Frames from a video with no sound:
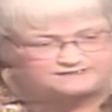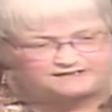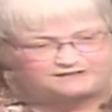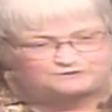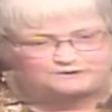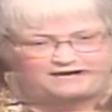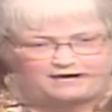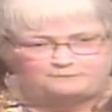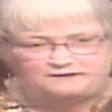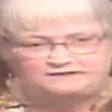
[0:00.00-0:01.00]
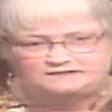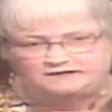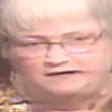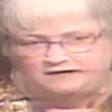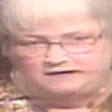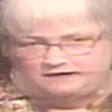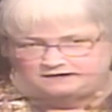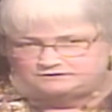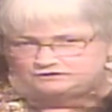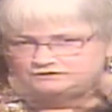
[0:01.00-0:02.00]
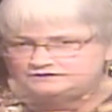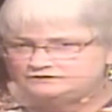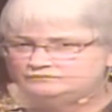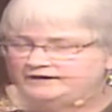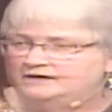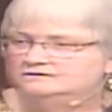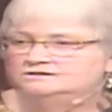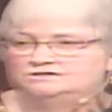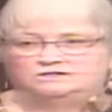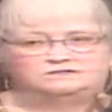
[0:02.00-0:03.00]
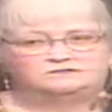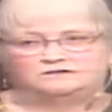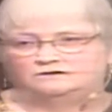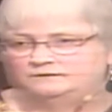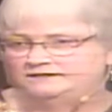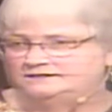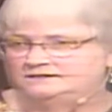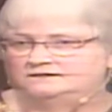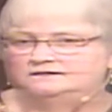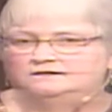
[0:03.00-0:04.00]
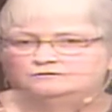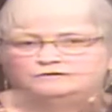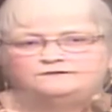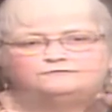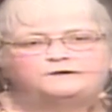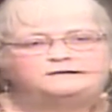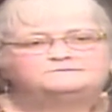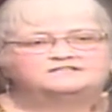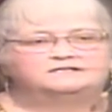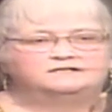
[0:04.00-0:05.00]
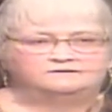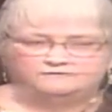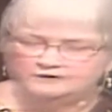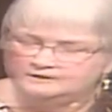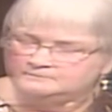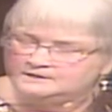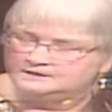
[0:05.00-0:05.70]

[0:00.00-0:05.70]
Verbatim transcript: takes what happens and turns it around, as Jesus always did, reframes it from